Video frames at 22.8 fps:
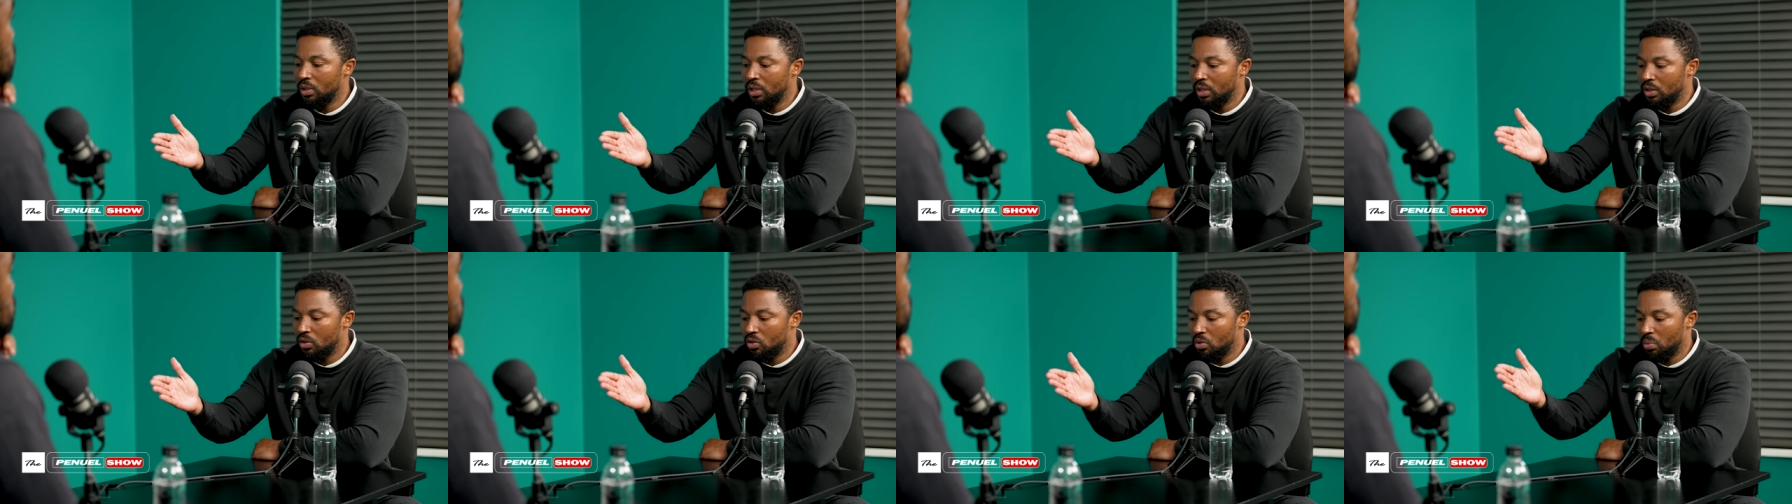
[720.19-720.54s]

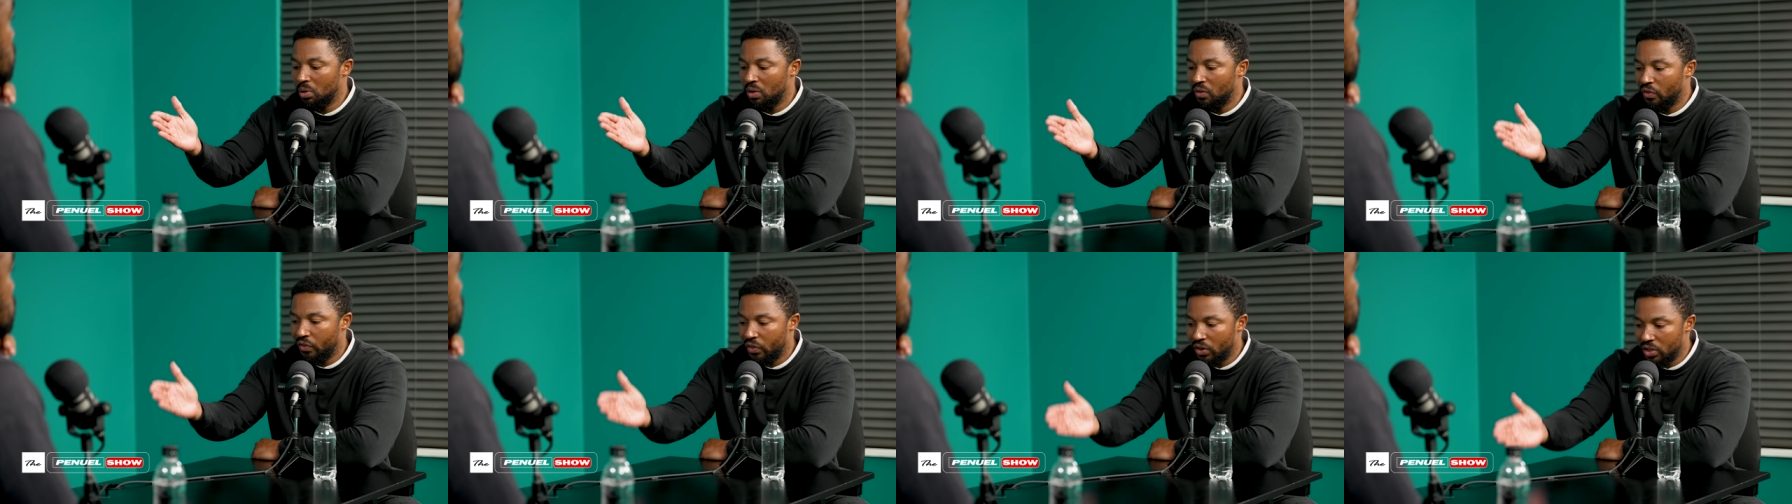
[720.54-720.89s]
need to
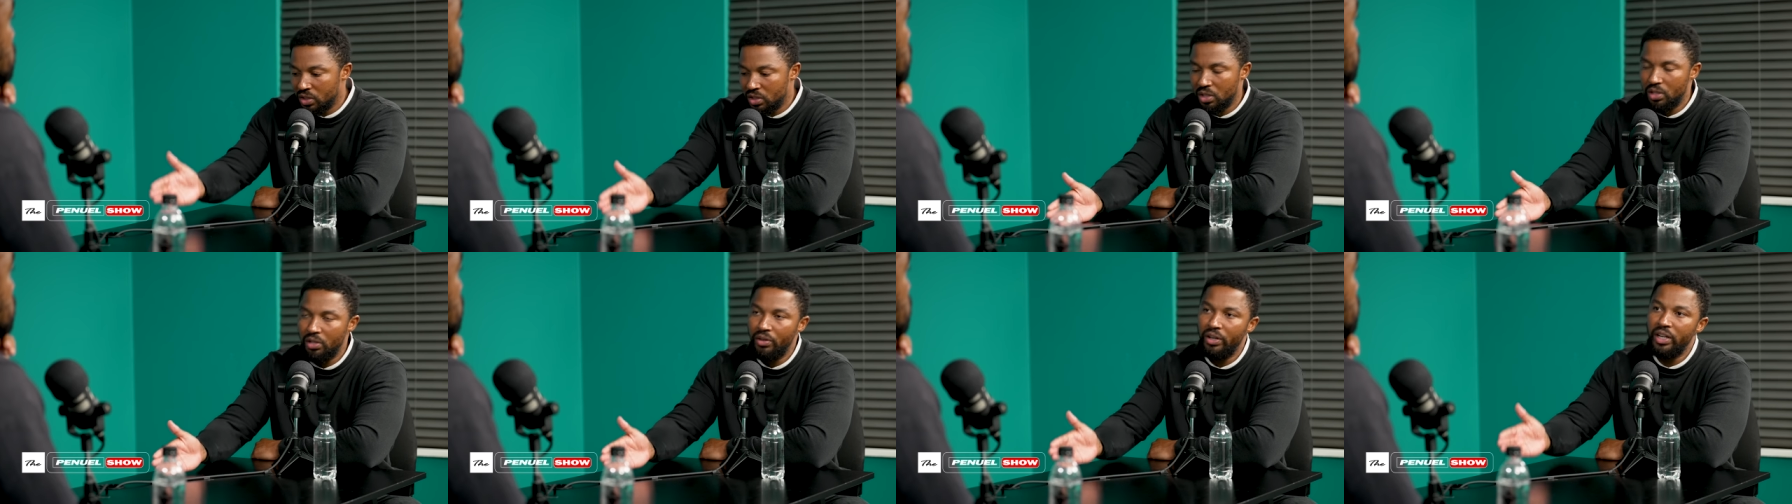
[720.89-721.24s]
be
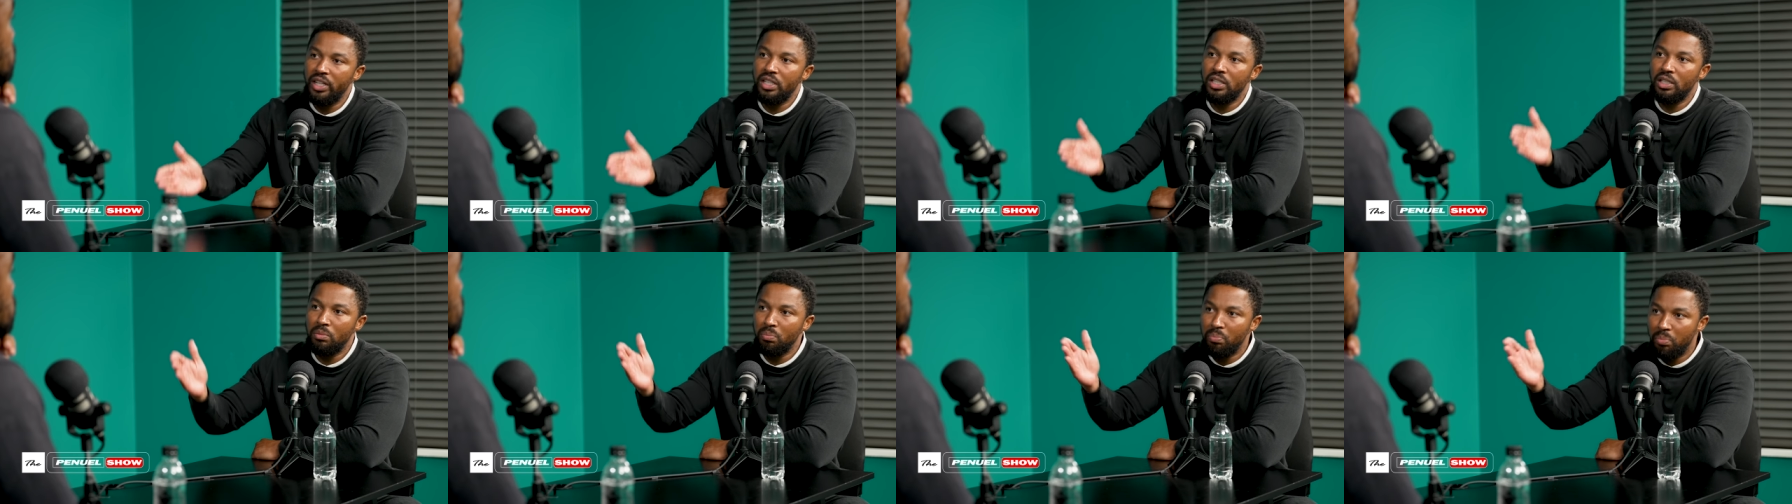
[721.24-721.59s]
first
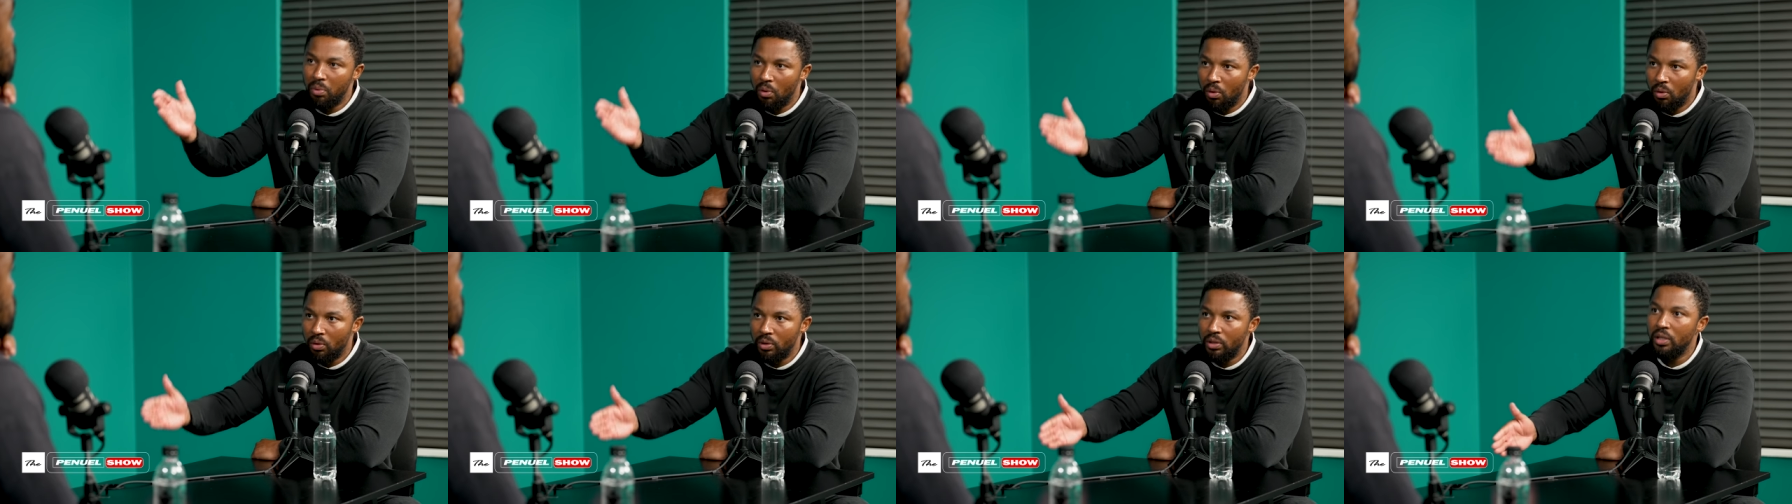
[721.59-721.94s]
generation
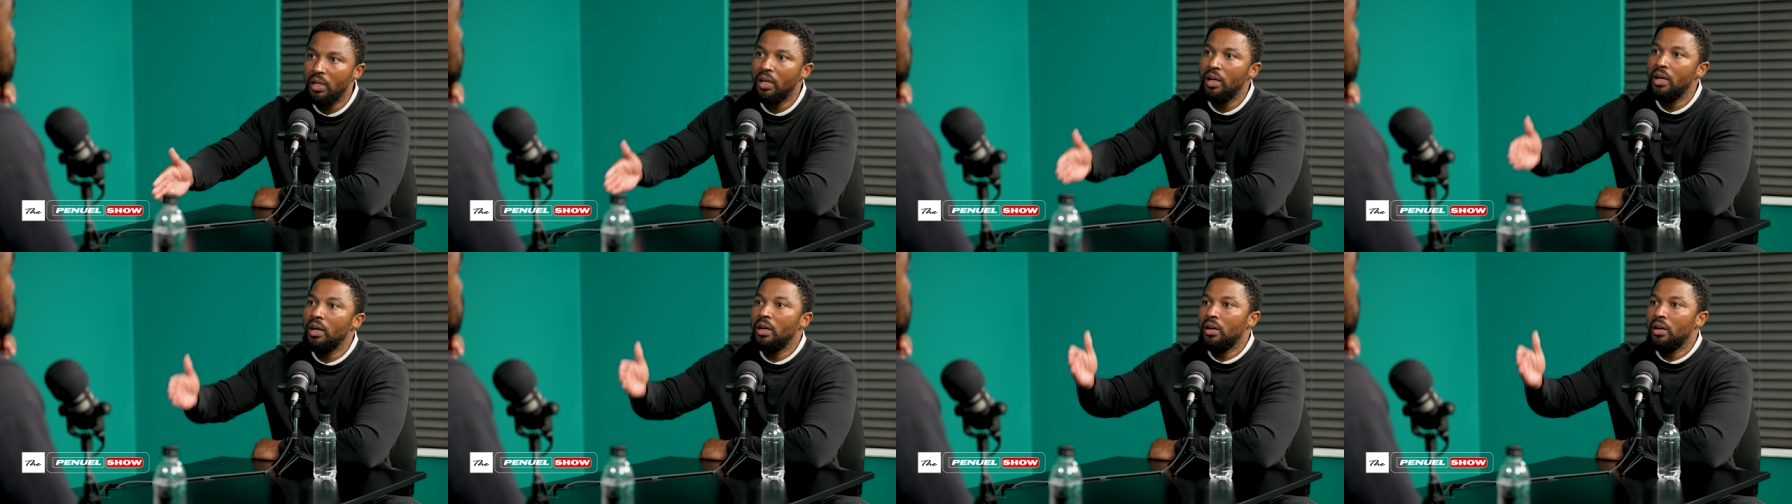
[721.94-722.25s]
born,